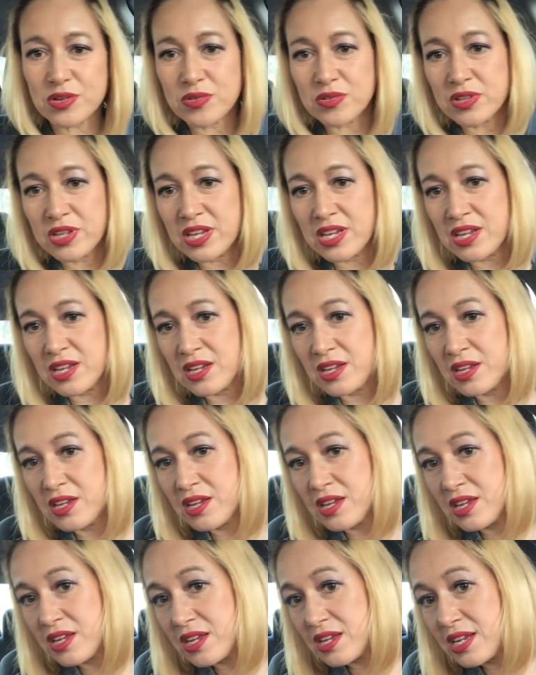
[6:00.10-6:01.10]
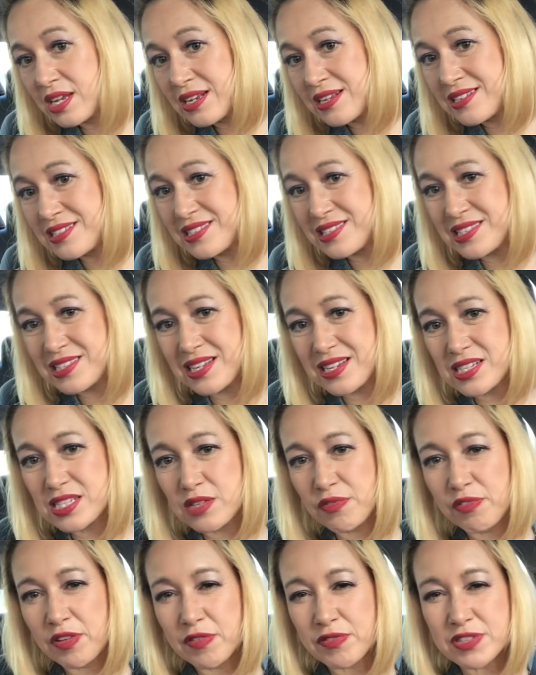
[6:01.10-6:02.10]
only, it is
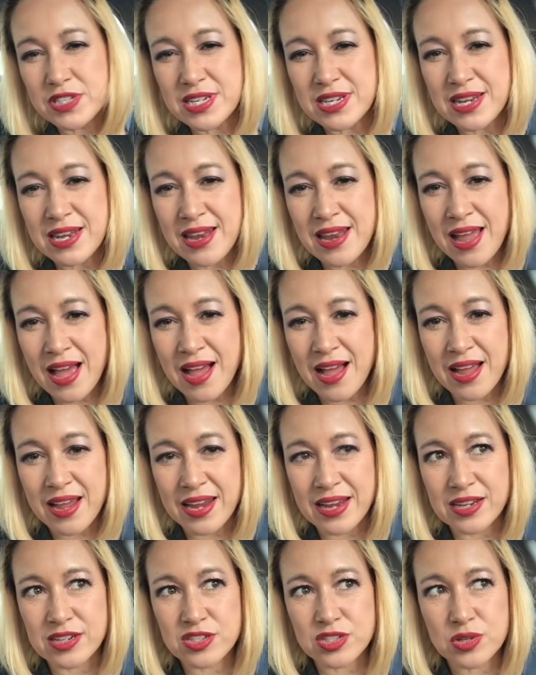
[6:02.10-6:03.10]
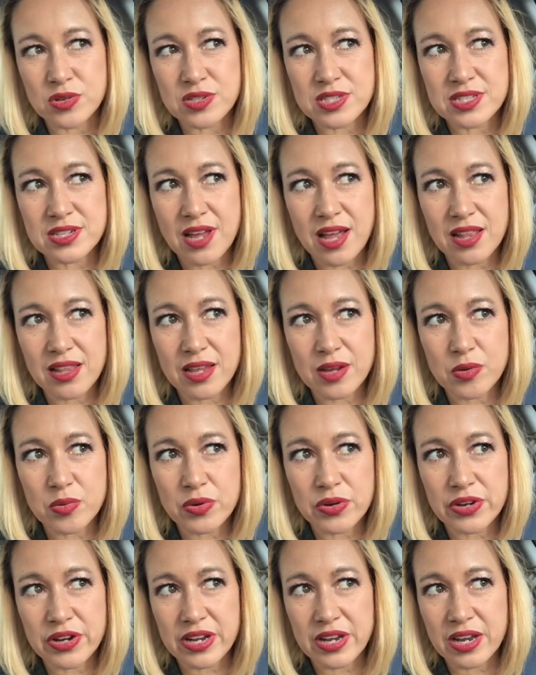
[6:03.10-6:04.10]
6.59, so it's not like
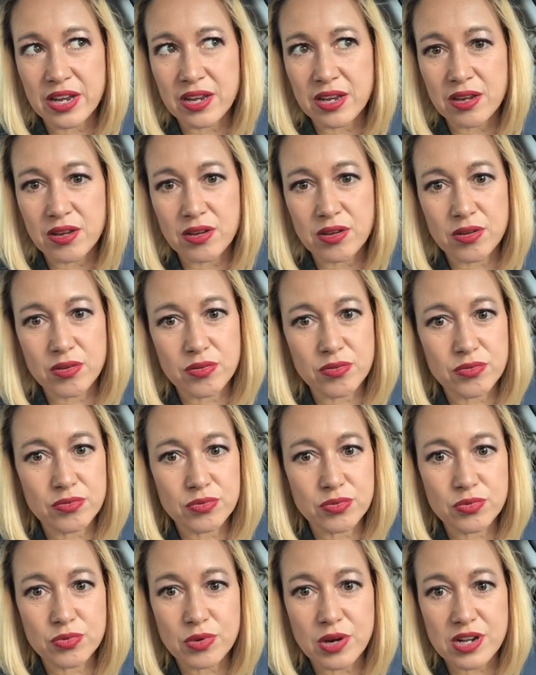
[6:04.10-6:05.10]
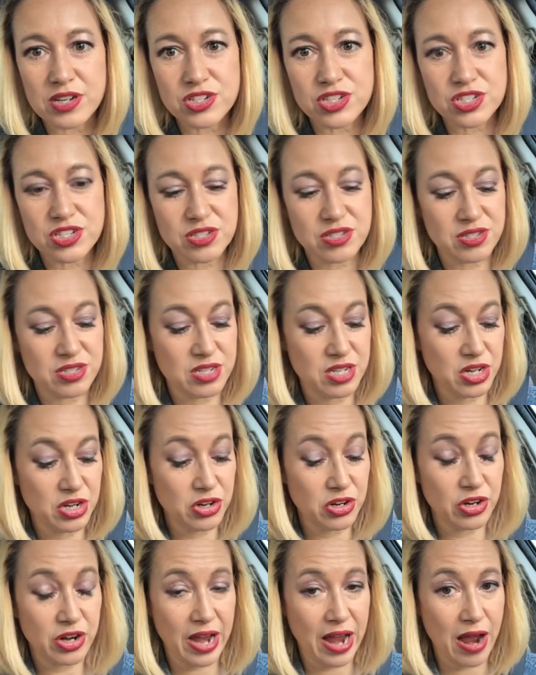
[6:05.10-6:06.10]
we're in any rush
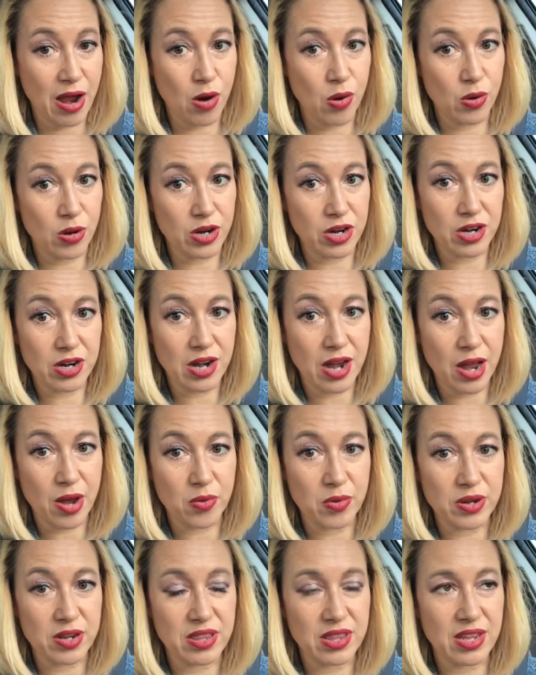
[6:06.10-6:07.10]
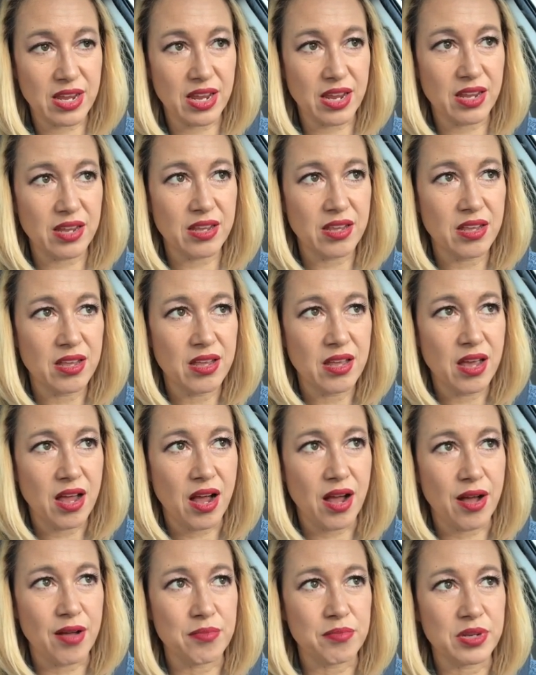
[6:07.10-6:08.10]
dinner hour, I would think.
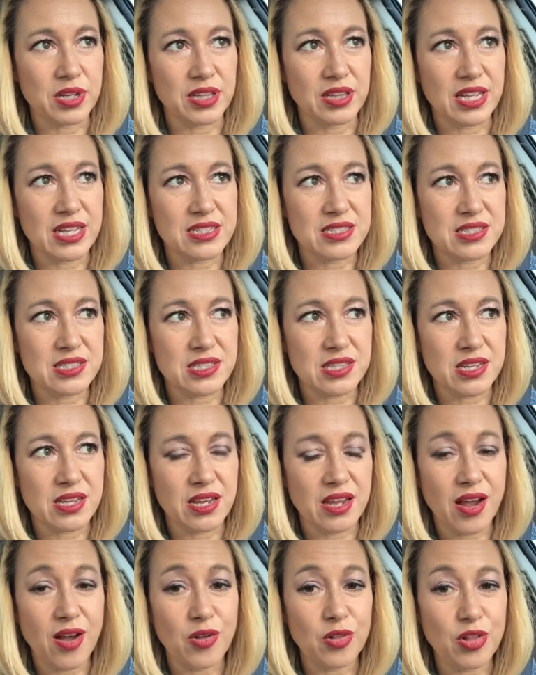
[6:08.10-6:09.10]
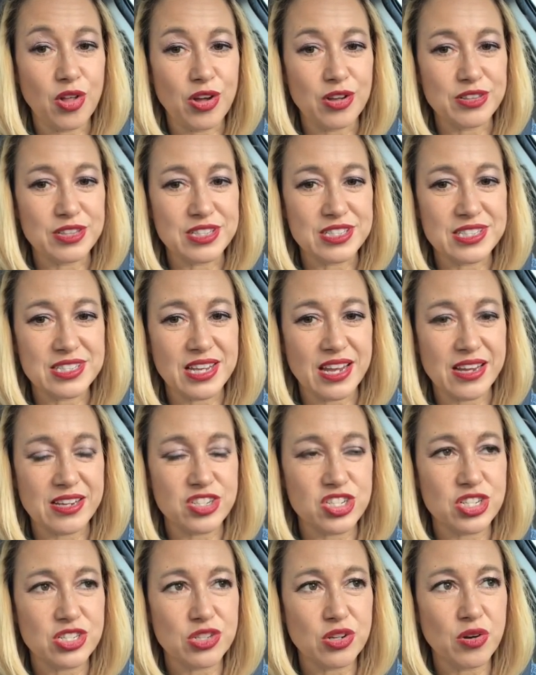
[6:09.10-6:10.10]
Um, but let's see how long this
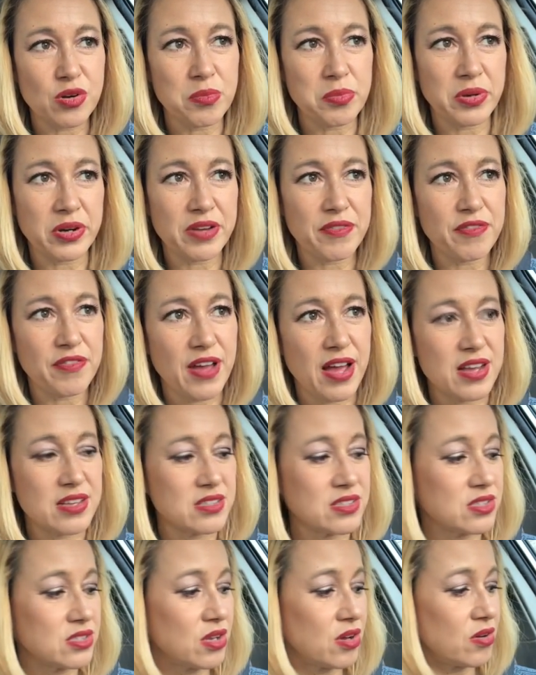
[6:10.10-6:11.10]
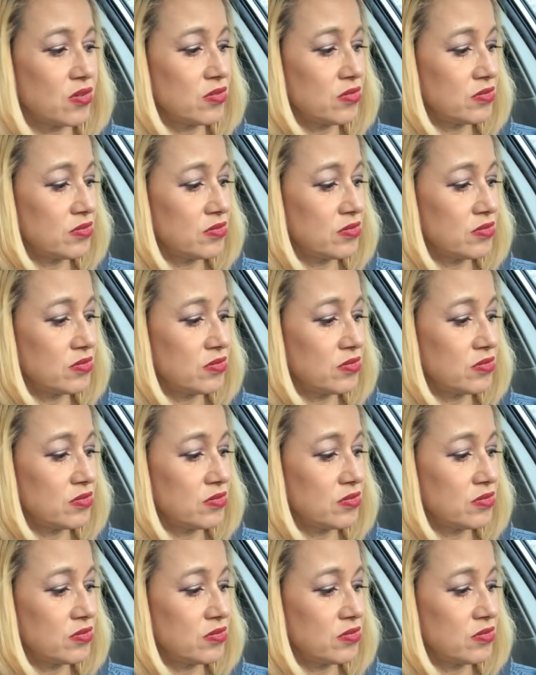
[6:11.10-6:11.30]
takes. She's going pretty fast, so.